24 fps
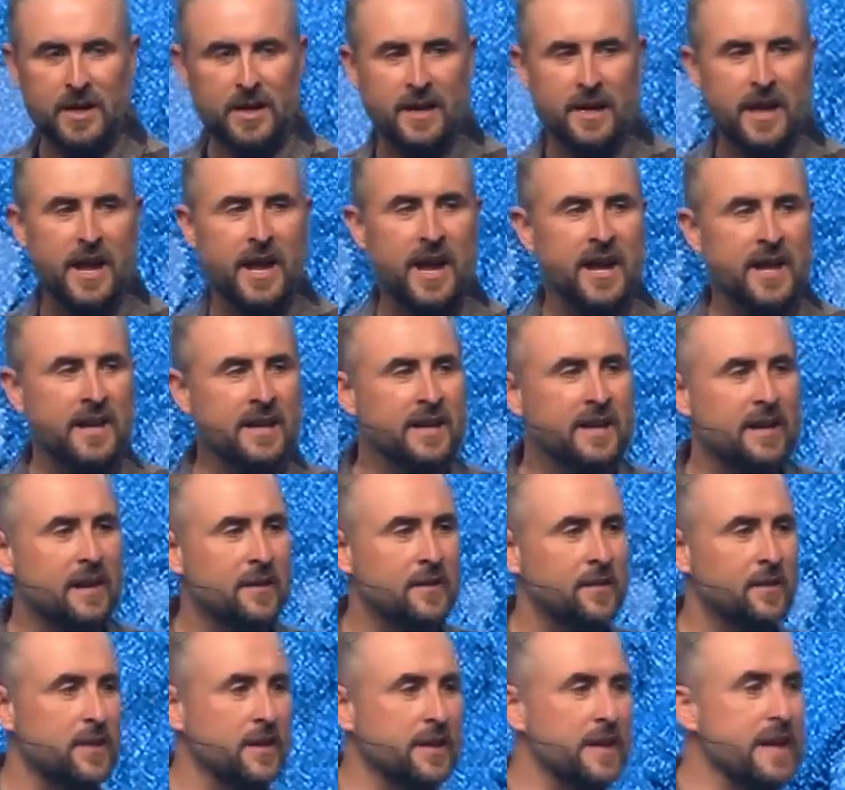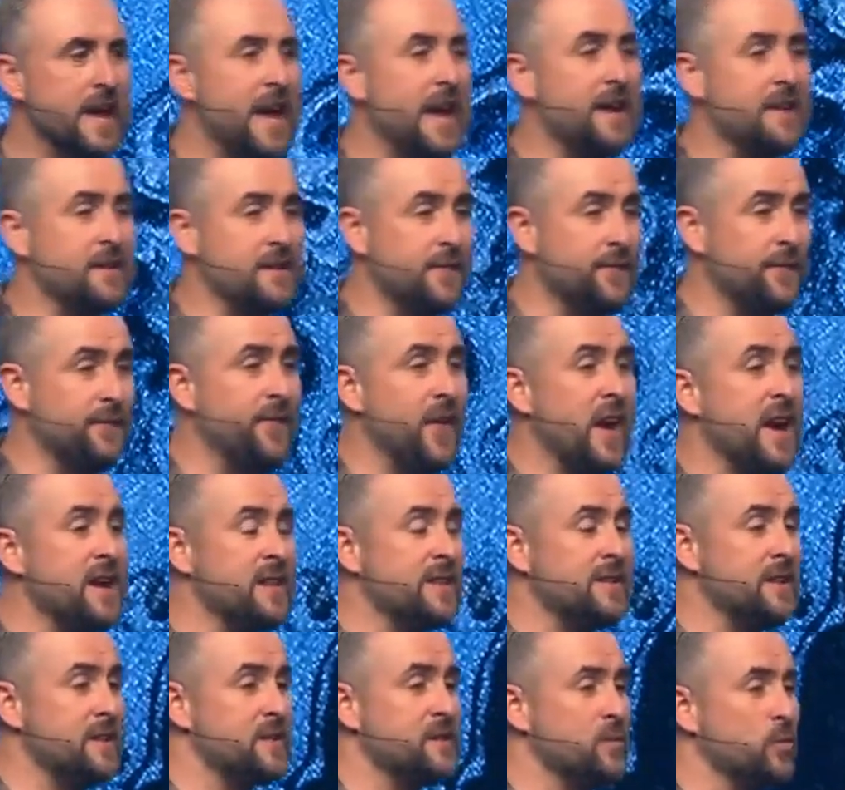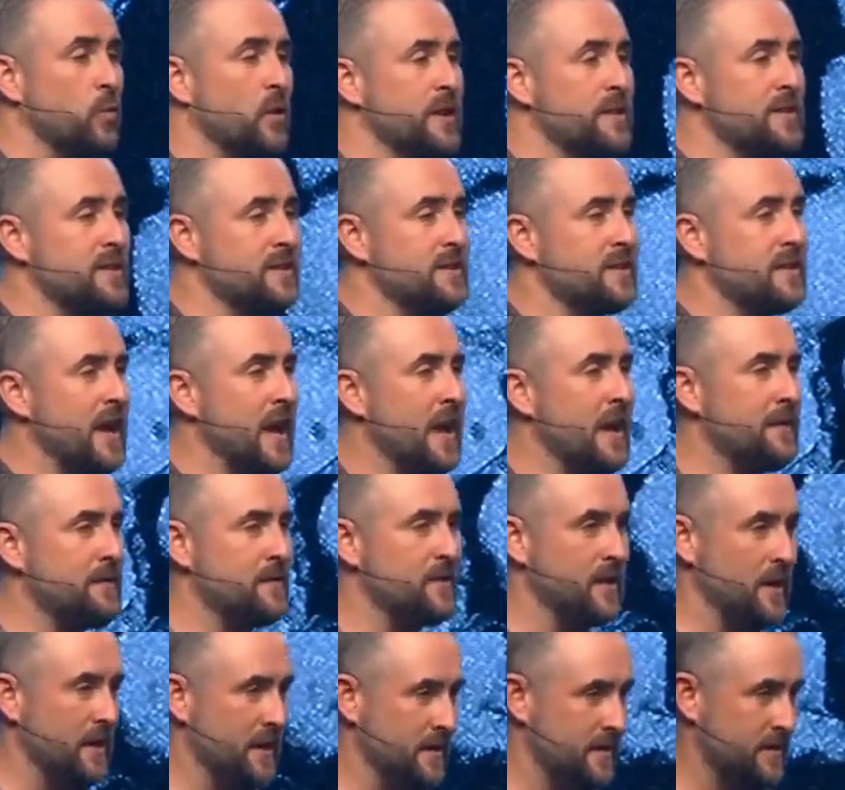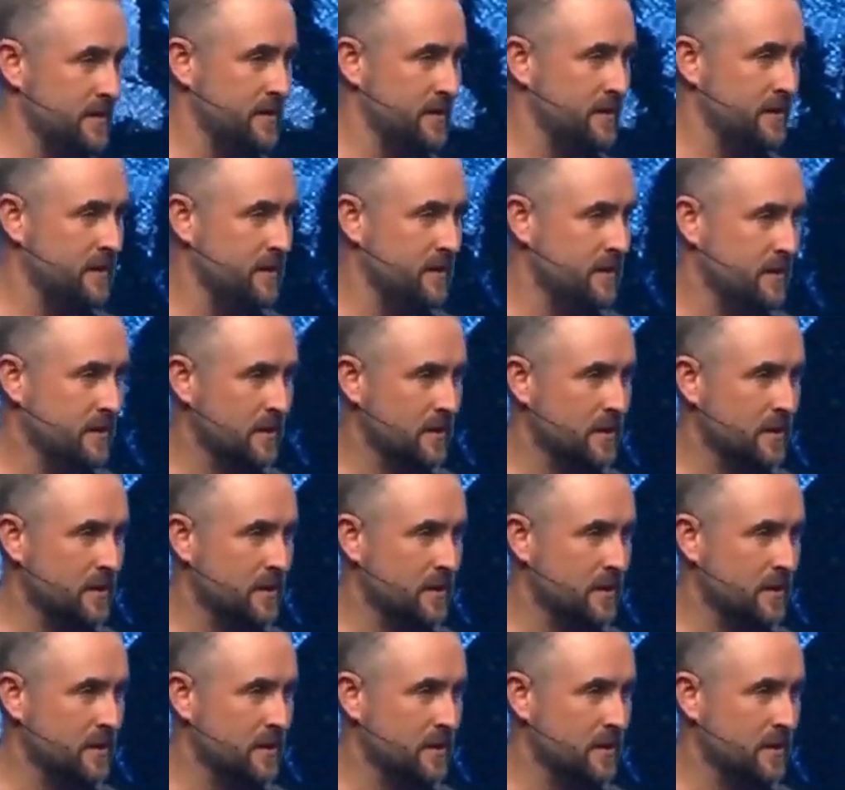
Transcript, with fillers: And yes, faith is what saves us.